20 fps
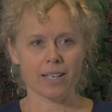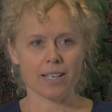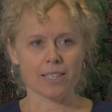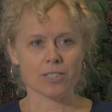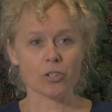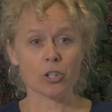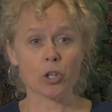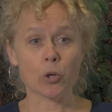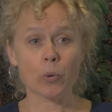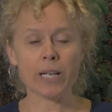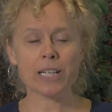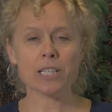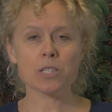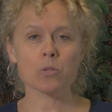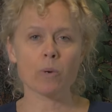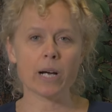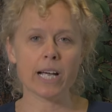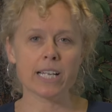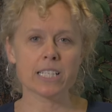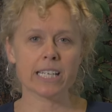So the
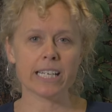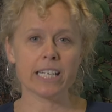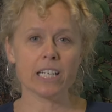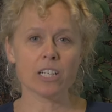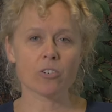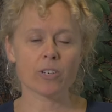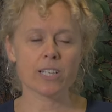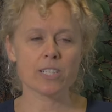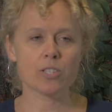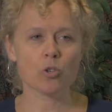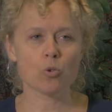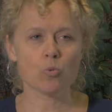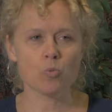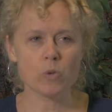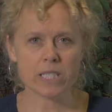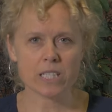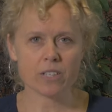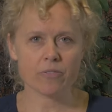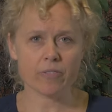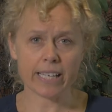quickest way to increase your
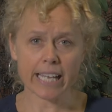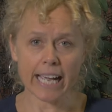risk for